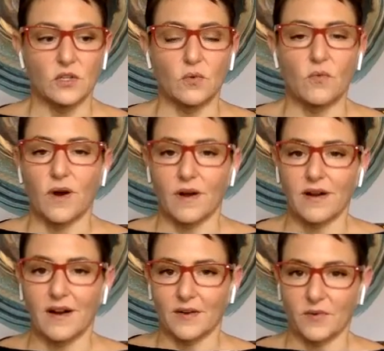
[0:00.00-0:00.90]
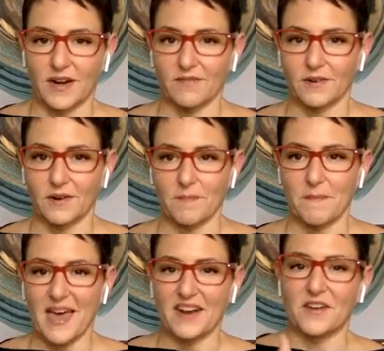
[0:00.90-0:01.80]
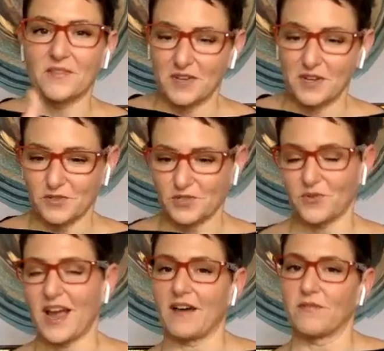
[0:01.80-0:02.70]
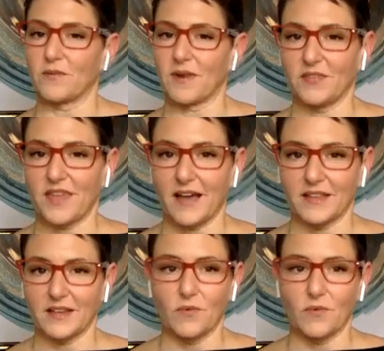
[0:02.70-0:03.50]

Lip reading: you work on whatever meta fears you have around that.